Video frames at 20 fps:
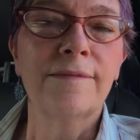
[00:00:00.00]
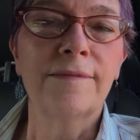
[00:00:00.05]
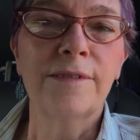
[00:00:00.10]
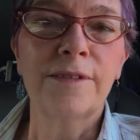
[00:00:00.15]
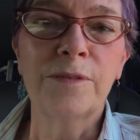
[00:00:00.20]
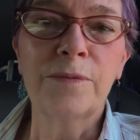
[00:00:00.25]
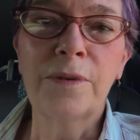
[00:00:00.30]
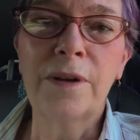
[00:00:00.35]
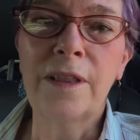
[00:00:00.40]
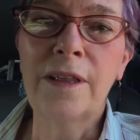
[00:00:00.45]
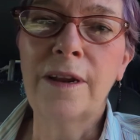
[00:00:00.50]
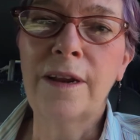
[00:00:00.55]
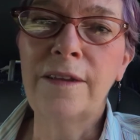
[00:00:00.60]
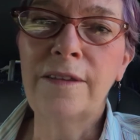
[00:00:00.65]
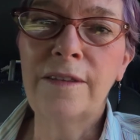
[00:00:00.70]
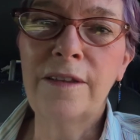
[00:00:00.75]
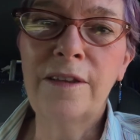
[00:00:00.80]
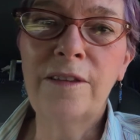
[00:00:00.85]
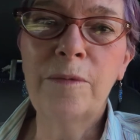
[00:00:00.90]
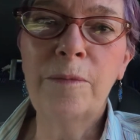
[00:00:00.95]
It's one of the
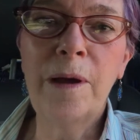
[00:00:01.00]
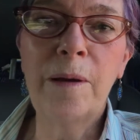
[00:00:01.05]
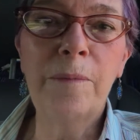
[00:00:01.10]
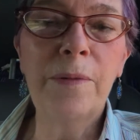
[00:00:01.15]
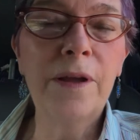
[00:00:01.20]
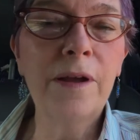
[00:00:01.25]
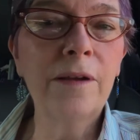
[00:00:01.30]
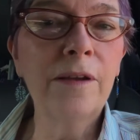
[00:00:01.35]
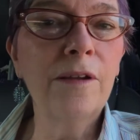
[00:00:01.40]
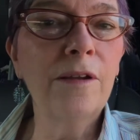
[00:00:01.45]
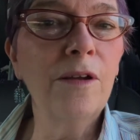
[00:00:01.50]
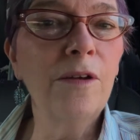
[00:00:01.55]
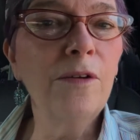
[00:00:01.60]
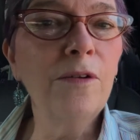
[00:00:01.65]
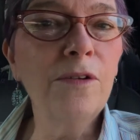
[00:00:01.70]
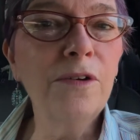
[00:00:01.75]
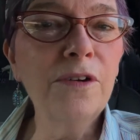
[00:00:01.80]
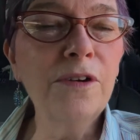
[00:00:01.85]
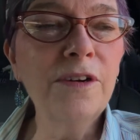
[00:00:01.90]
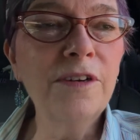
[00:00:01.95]
nice things about being a little
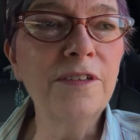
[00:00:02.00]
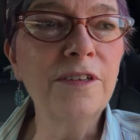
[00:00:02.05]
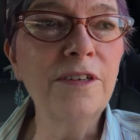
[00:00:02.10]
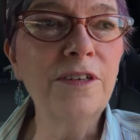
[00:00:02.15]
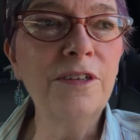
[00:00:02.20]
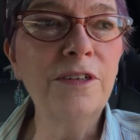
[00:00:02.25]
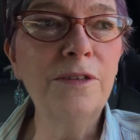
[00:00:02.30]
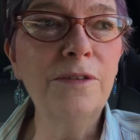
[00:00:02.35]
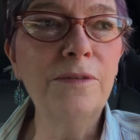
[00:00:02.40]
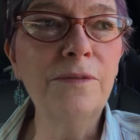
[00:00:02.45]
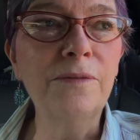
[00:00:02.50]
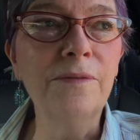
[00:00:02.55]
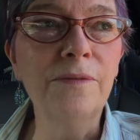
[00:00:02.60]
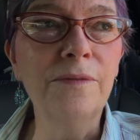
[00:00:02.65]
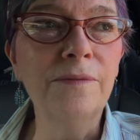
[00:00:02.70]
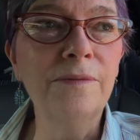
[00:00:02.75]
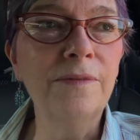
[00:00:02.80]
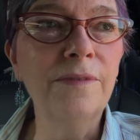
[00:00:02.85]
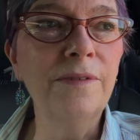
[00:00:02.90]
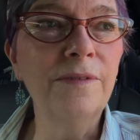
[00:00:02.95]
older is that you
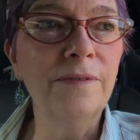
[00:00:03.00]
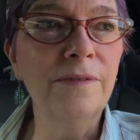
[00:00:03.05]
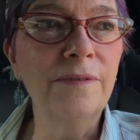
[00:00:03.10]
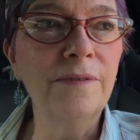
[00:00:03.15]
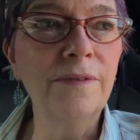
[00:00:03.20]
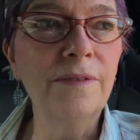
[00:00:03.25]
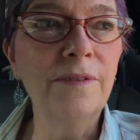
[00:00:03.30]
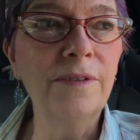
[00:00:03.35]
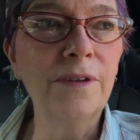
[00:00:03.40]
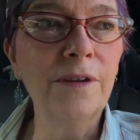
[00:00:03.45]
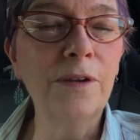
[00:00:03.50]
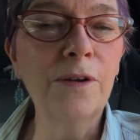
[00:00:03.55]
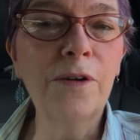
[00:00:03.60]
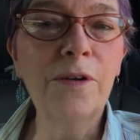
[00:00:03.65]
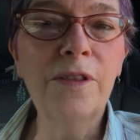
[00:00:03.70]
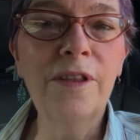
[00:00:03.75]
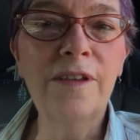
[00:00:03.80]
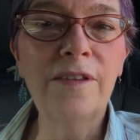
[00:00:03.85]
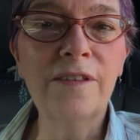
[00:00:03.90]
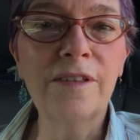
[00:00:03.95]

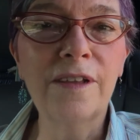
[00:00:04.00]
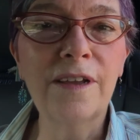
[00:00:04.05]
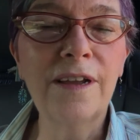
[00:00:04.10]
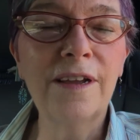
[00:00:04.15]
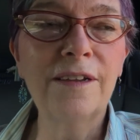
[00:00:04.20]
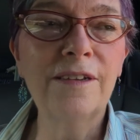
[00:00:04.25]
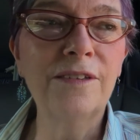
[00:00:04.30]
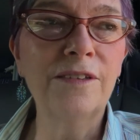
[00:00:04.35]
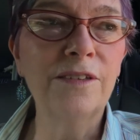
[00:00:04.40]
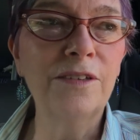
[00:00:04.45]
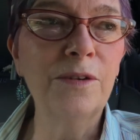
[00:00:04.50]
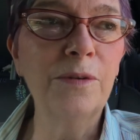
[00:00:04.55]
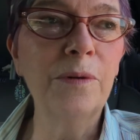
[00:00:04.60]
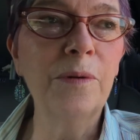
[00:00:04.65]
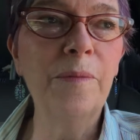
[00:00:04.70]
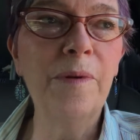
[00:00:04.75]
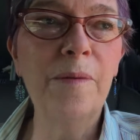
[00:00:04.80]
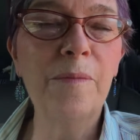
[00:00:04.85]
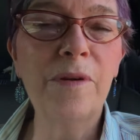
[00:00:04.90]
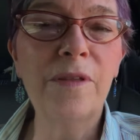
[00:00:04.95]
learn these things, you
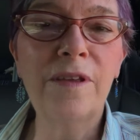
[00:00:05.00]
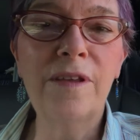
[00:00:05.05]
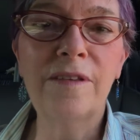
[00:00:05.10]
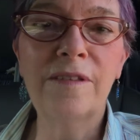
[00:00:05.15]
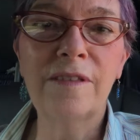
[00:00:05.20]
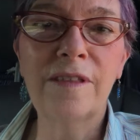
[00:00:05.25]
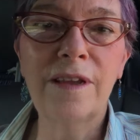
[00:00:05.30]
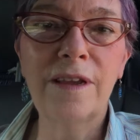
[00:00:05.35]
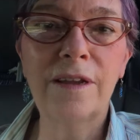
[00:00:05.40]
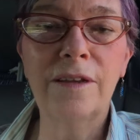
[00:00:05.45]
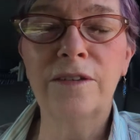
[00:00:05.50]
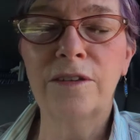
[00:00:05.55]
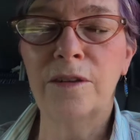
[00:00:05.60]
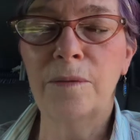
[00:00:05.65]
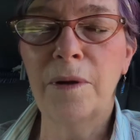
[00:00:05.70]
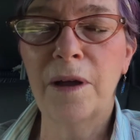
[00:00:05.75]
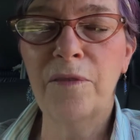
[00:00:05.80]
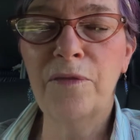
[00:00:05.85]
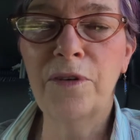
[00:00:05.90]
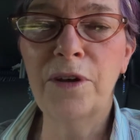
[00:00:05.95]
remember these things.
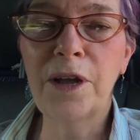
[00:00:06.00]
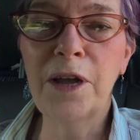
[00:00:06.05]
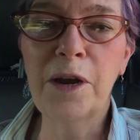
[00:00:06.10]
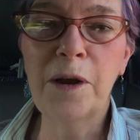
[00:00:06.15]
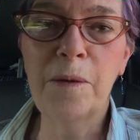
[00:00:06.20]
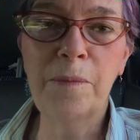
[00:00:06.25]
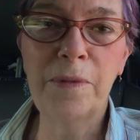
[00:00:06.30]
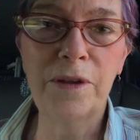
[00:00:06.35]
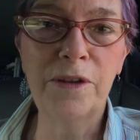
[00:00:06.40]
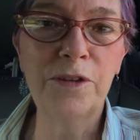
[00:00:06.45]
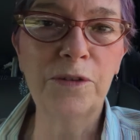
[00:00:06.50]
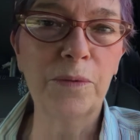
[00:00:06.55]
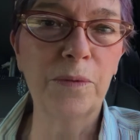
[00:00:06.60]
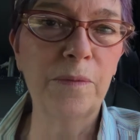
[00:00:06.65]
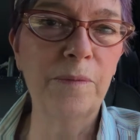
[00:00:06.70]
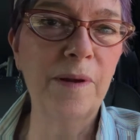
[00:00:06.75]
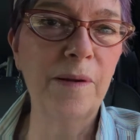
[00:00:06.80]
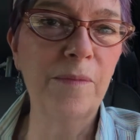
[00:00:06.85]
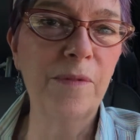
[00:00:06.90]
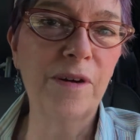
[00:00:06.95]
You might forget them, but you'll
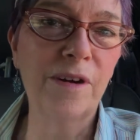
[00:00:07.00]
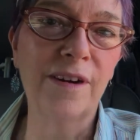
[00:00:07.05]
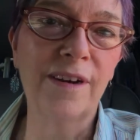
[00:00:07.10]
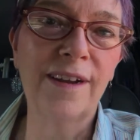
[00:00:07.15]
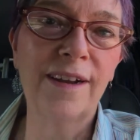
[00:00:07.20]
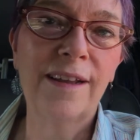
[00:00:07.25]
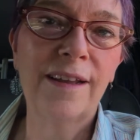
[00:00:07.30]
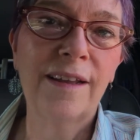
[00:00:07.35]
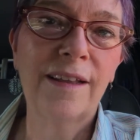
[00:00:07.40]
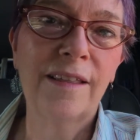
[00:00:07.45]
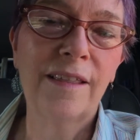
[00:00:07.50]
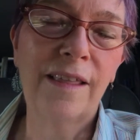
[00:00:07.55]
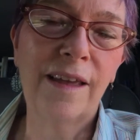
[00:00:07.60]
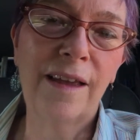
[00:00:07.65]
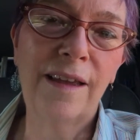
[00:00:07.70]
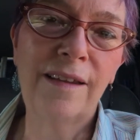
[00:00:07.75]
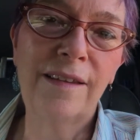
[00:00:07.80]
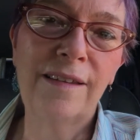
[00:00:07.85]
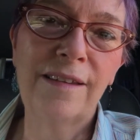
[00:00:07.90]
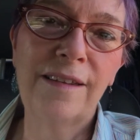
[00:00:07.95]
remember
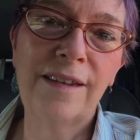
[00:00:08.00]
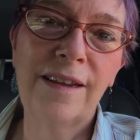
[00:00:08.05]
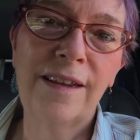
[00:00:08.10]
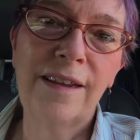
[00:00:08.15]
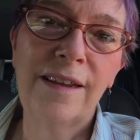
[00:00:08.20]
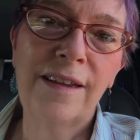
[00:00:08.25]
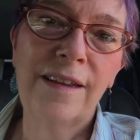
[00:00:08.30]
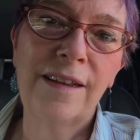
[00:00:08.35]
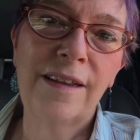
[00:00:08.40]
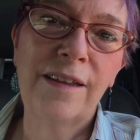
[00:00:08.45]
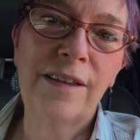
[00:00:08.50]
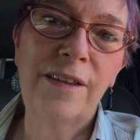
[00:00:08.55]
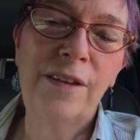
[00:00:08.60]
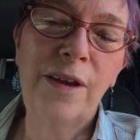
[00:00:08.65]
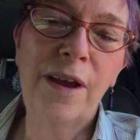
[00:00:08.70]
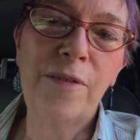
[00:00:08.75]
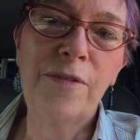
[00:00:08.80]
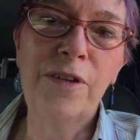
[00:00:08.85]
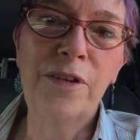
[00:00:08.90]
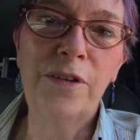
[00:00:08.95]
that
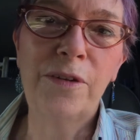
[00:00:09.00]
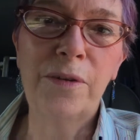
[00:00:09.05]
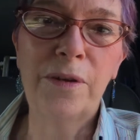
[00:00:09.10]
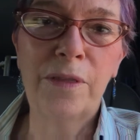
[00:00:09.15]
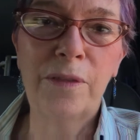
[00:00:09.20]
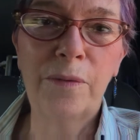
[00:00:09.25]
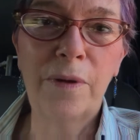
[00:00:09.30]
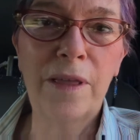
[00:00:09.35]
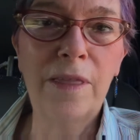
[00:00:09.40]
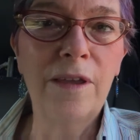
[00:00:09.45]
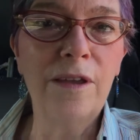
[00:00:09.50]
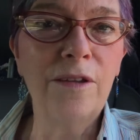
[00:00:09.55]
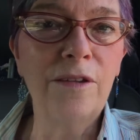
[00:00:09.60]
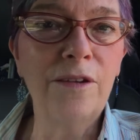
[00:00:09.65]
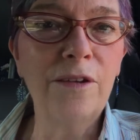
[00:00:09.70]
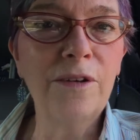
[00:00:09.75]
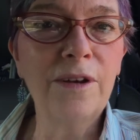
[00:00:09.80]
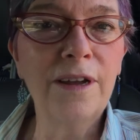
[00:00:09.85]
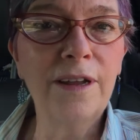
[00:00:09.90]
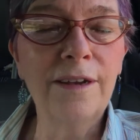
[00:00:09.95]
you have to do it the way that you
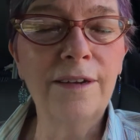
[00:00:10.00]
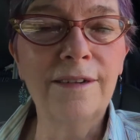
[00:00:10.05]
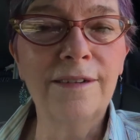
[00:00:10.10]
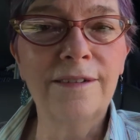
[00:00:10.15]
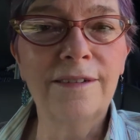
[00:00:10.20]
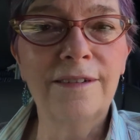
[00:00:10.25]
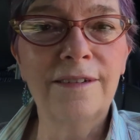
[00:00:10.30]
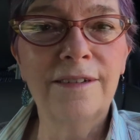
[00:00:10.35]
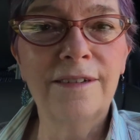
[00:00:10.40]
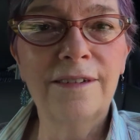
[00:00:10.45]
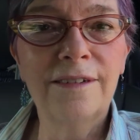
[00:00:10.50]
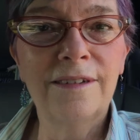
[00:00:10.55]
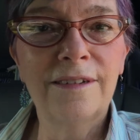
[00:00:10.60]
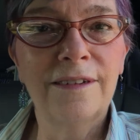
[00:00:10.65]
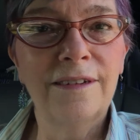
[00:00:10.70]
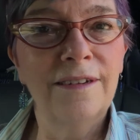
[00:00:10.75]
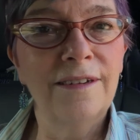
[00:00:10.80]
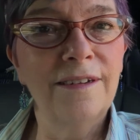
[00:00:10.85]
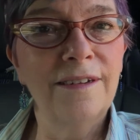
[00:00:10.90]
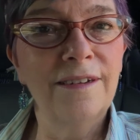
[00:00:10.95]
do it.
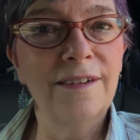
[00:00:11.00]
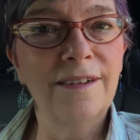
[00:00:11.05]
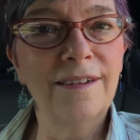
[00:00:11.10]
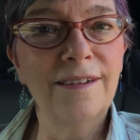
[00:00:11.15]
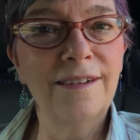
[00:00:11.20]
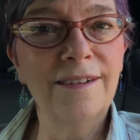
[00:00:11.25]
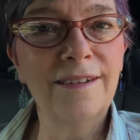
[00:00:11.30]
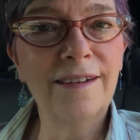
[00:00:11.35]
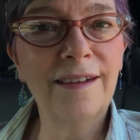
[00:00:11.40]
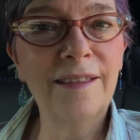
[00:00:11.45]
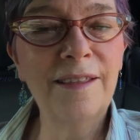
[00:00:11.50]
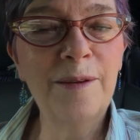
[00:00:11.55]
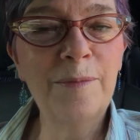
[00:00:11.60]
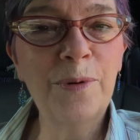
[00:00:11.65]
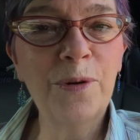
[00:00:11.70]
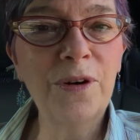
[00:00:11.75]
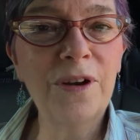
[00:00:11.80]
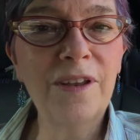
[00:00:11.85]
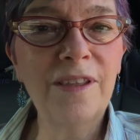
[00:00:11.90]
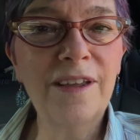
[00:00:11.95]
And the
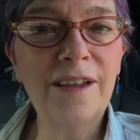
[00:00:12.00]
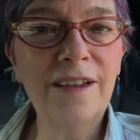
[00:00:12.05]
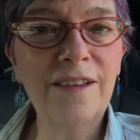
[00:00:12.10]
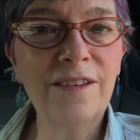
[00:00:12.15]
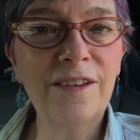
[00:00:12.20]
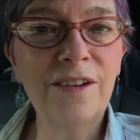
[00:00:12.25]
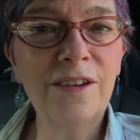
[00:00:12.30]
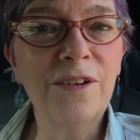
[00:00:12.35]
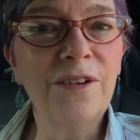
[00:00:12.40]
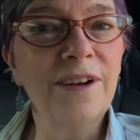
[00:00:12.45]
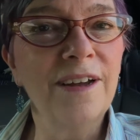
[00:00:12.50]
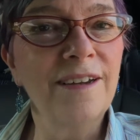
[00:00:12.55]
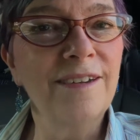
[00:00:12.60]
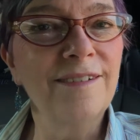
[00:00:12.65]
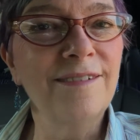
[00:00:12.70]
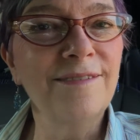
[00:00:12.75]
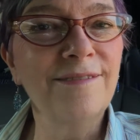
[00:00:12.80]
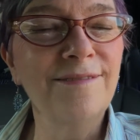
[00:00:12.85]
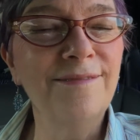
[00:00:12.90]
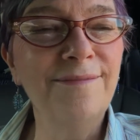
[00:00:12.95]
important thing is to do it.
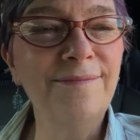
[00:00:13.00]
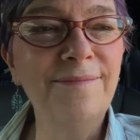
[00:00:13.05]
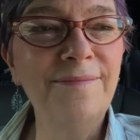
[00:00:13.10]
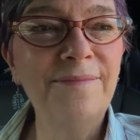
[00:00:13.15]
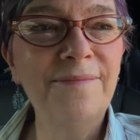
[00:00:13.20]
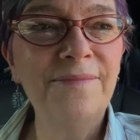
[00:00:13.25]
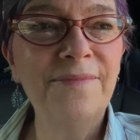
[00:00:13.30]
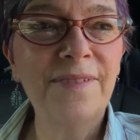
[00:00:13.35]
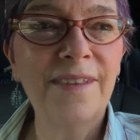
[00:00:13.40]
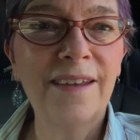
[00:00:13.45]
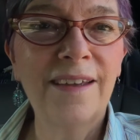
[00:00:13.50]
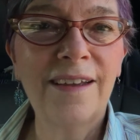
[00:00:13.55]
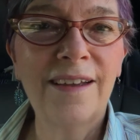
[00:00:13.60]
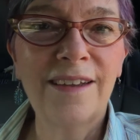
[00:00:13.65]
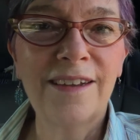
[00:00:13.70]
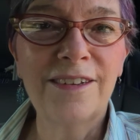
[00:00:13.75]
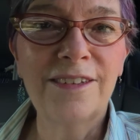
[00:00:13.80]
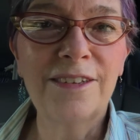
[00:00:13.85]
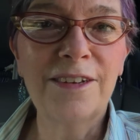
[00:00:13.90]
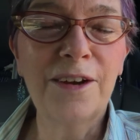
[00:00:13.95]

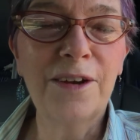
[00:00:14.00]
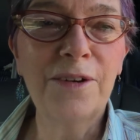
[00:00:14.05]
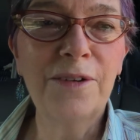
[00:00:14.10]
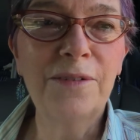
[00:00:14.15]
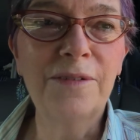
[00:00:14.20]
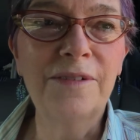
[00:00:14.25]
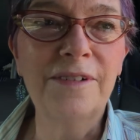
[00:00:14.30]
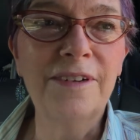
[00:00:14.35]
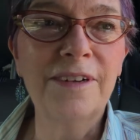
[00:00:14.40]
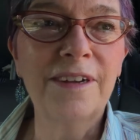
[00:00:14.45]
So